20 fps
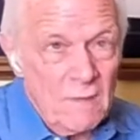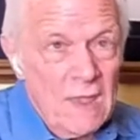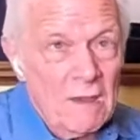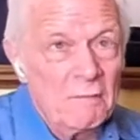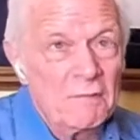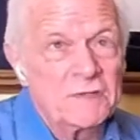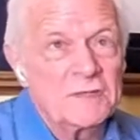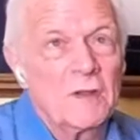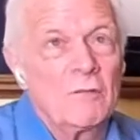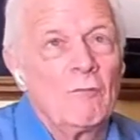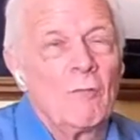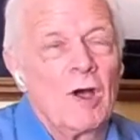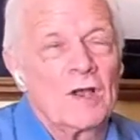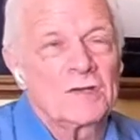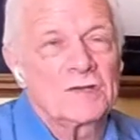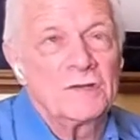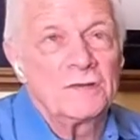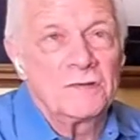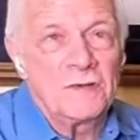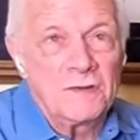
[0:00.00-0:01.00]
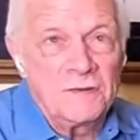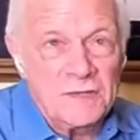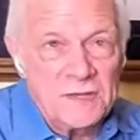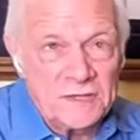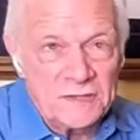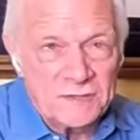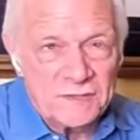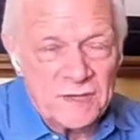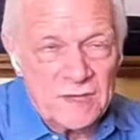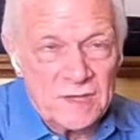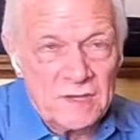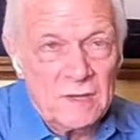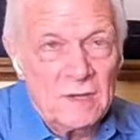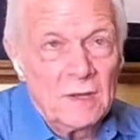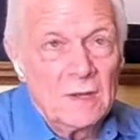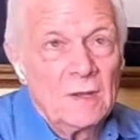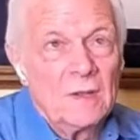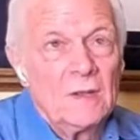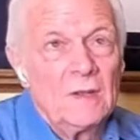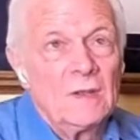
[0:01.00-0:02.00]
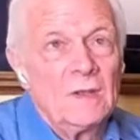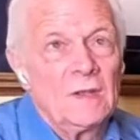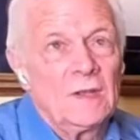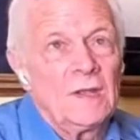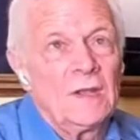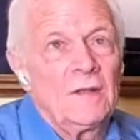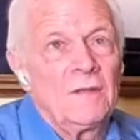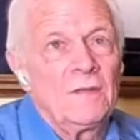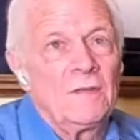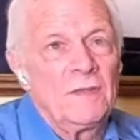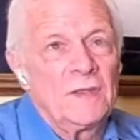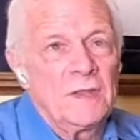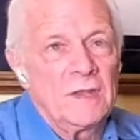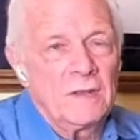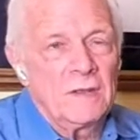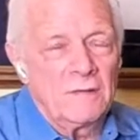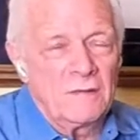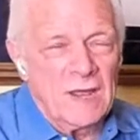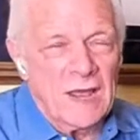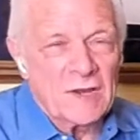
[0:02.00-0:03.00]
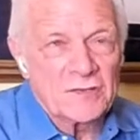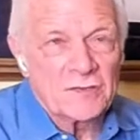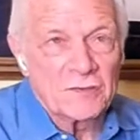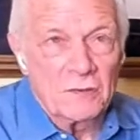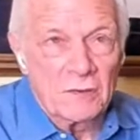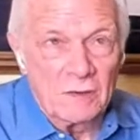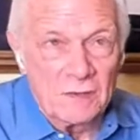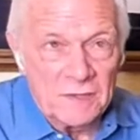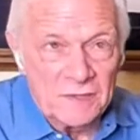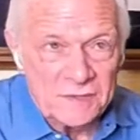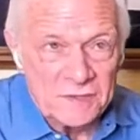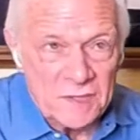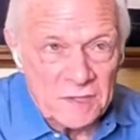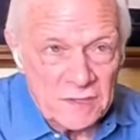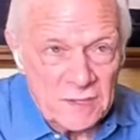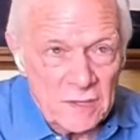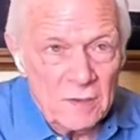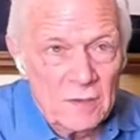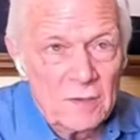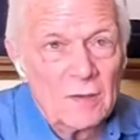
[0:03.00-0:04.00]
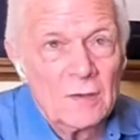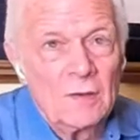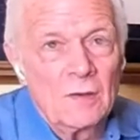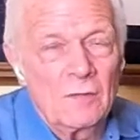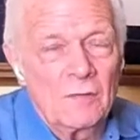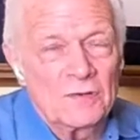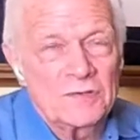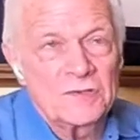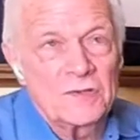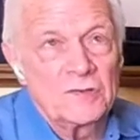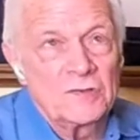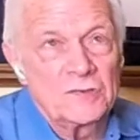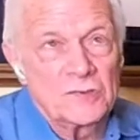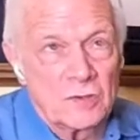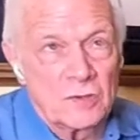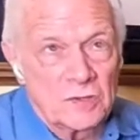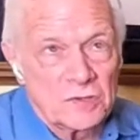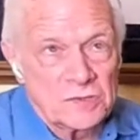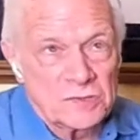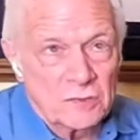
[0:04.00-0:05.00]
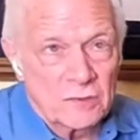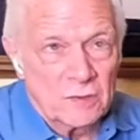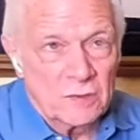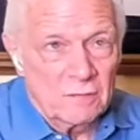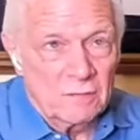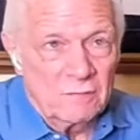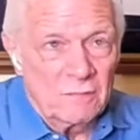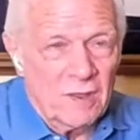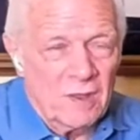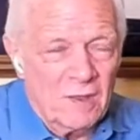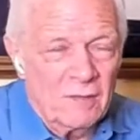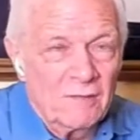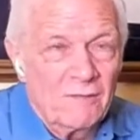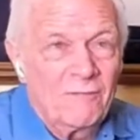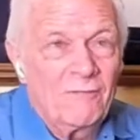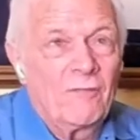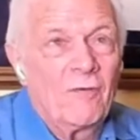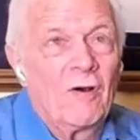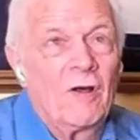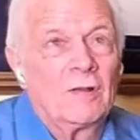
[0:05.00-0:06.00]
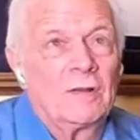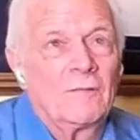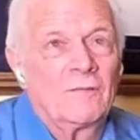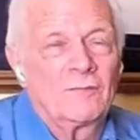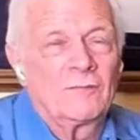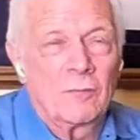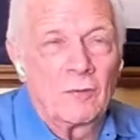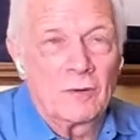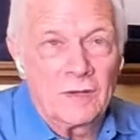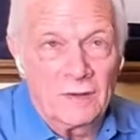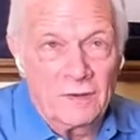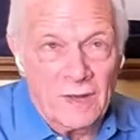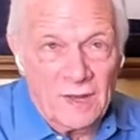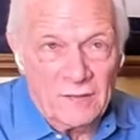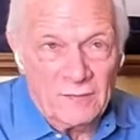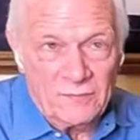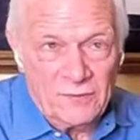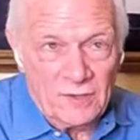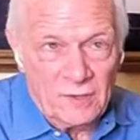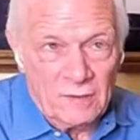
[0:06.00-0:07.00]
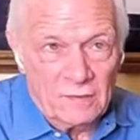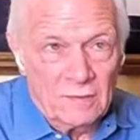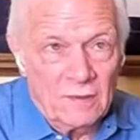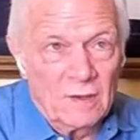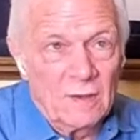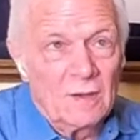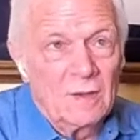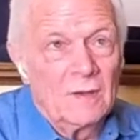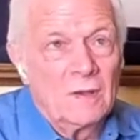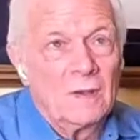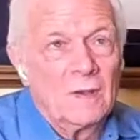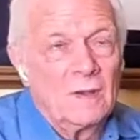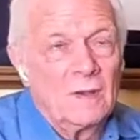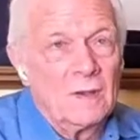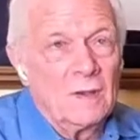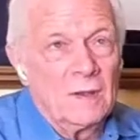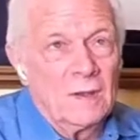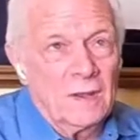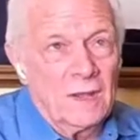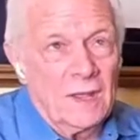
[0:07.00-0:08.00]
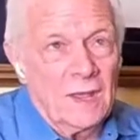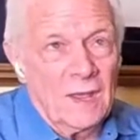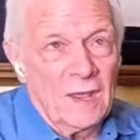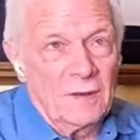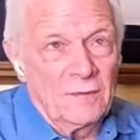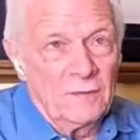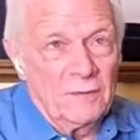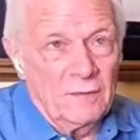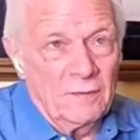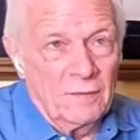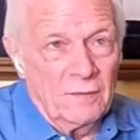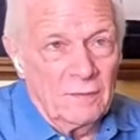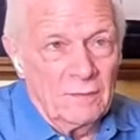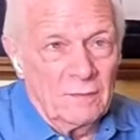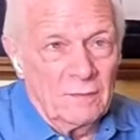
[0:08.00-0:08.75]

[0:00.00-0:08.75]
It was in Washington, D.C., in the National City Christian Church in the fall of 2019. And